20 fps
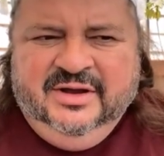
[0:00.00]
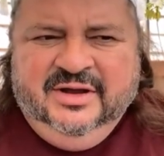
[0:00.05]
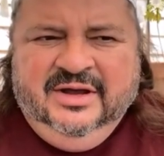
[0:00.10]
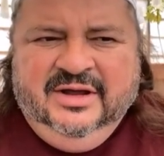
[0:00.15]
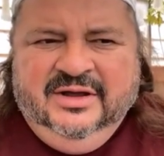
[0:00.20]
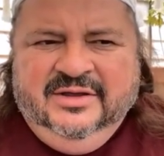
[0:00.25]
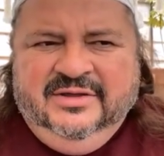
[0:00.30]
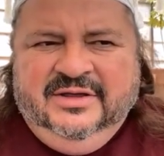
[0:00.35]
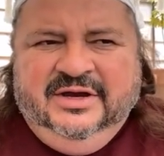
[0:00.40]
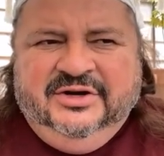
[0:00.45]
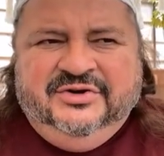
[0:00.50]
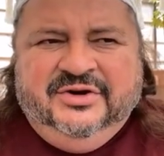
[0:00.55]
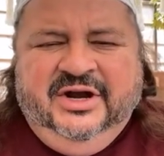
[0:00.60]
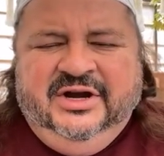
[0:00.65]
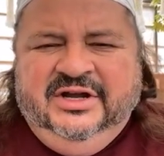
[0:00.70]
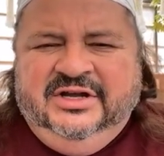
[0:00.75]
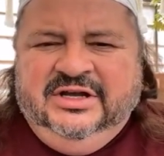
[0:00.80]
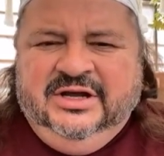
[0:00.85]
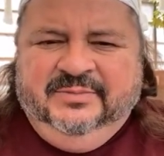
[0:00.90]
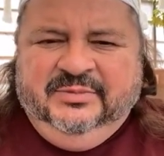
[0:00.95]
They try to
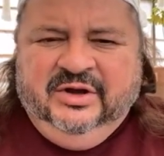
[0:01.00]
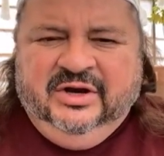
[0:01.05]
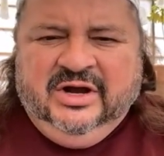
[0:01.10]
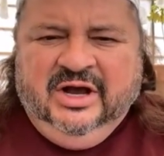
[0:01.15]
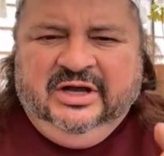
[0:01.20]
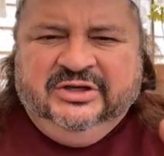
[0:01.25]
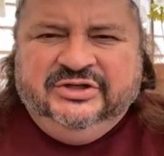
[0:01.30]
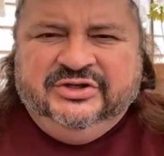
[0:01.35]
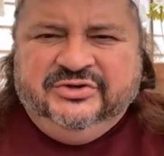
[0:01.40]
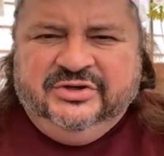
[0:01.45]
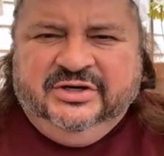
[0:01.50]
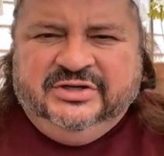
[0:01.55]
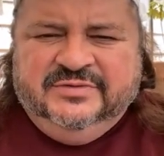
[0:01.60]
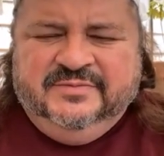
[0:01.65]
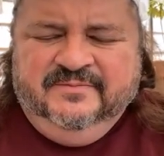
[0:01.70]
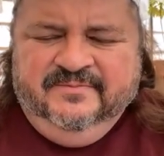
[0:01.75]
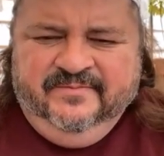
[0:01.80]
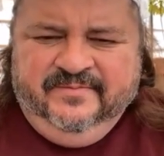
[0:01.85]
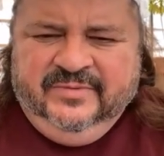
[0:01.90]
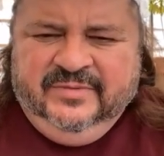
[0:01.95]
keep the constructs
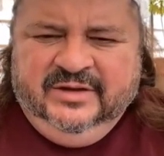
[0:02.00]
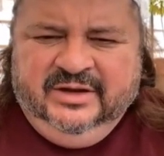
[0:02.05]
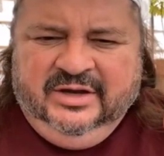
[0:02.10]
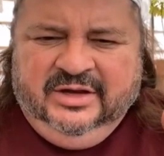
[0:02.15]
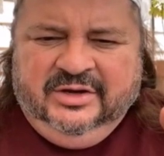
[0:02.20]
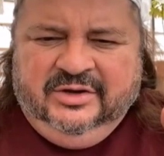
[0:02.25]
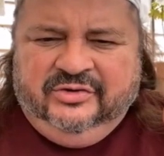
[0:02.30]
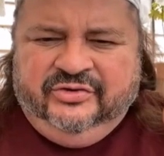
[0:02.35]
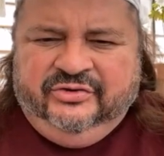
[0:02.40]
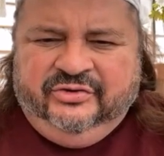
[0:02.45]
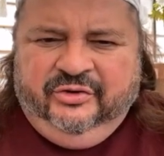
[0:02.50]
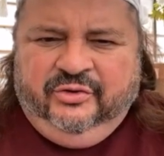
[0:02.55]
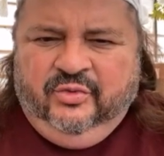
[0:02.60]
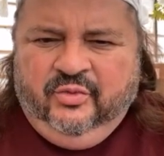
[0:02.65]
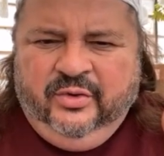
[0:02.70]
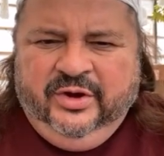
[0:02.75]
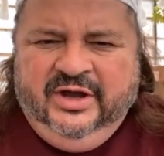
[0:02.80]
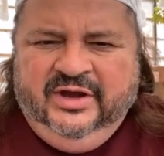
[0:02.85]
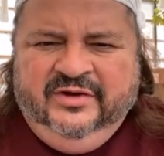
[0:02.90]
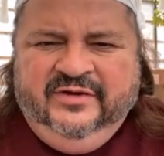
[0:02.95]
in a certain
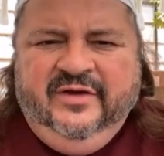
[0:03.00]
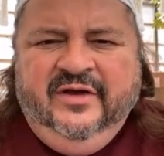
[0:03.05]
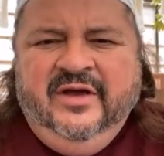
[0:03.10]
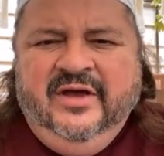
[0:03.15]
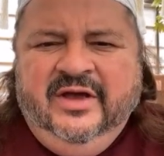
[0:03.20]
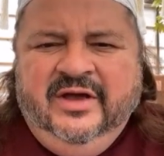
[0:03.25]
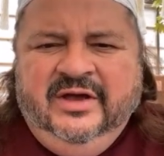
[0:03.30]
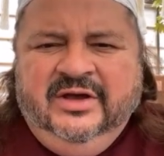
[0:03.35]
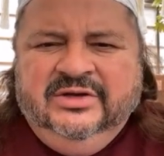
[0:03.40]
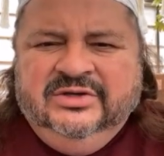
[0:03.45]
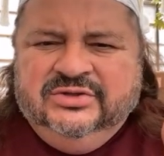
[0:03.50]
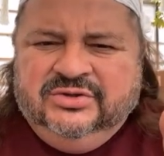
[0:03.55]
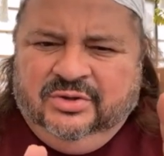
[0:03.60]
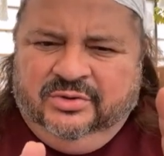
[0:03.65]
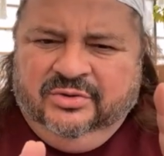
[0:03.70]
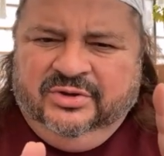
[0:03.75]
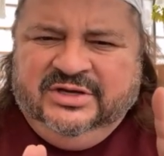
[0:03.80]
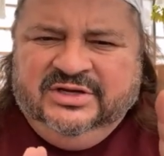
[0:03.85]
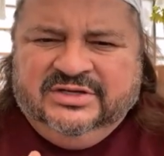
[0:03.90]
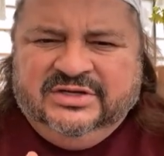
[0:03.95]
way so
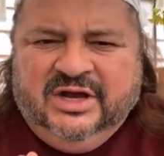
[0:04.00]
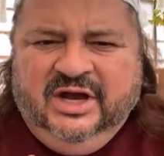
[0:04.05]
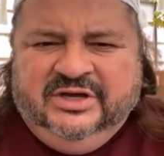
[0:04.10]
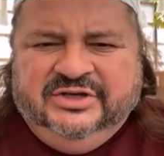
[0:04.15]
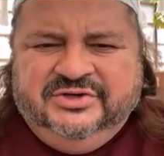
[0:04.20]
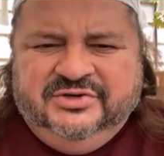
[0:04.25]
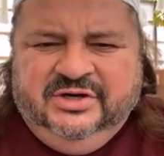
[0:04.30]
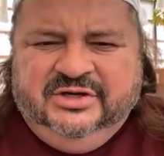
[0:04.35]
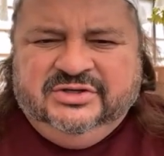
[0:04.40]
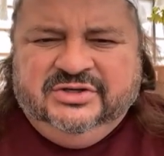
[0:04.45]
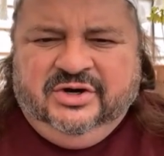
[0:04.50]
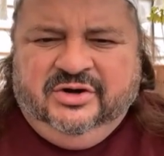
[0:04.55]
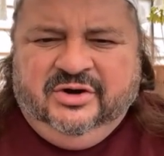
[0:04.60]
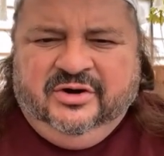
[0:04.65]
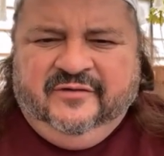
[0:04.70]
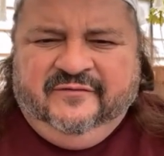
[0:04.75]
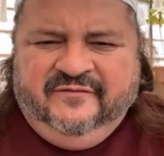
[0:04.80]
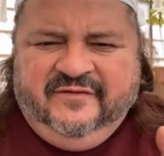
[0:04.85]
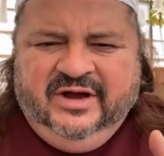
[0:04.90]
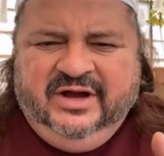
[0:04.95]
these constructs aren't
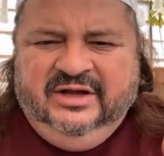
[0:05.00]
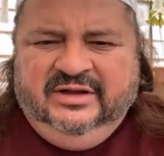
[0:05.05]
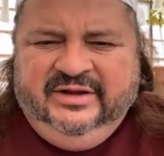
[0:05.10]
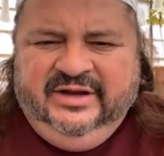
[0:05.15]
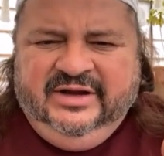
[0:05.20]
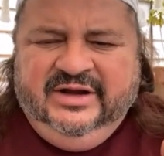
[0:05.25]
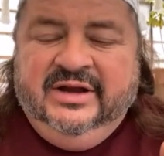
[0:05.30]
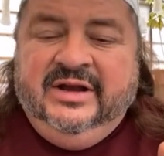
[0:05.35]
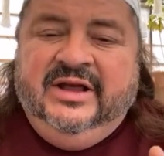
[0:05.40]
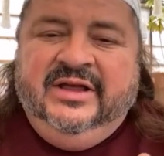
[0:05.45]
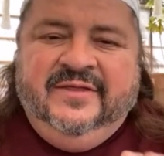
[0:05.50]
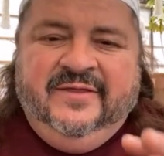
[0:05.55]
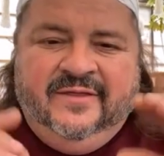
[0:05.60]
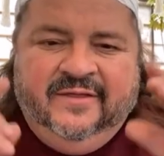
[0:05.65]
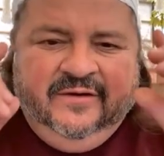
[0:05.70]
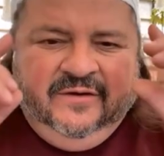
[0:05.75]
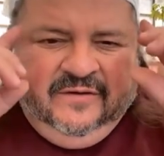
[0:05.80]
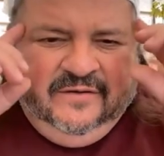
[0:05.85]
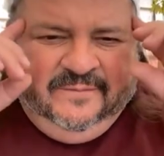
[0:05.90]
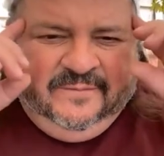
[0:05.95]
violated in their
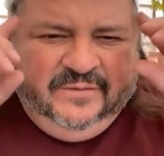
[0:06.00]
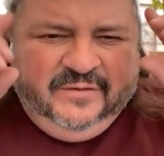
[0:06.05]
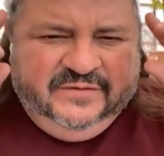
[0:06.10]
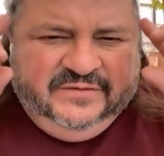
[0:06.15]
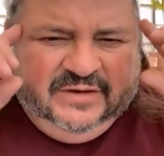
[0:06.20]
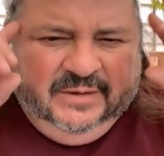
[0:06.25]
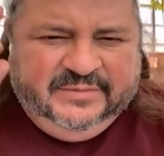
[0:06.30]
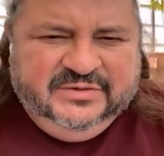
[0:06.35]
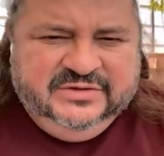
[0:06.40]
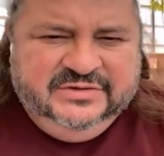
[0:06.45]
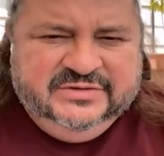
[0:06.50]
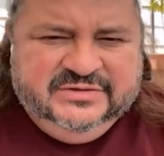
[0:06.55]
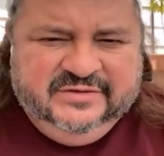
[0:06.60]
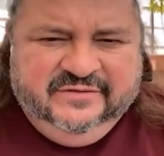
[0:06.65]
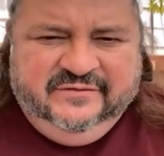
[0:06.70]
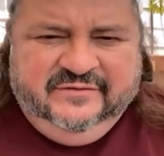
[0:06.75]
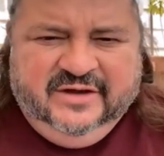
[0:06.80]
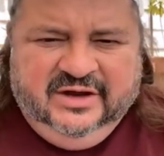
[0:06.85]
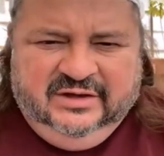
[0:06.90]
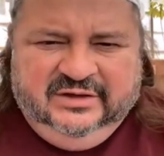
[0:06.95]
perceptions of
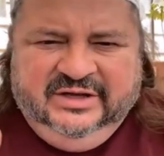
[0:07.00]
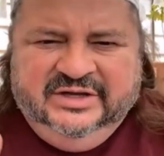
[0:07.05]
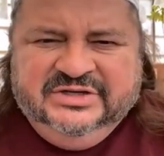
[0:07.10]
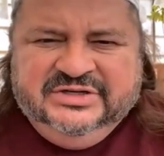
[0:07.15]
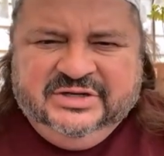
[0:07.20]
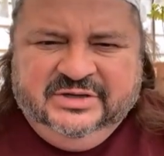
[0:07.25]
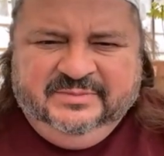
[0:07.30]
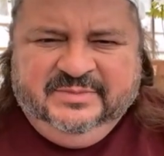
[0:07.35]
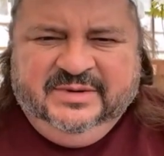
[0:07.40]
violation, meaning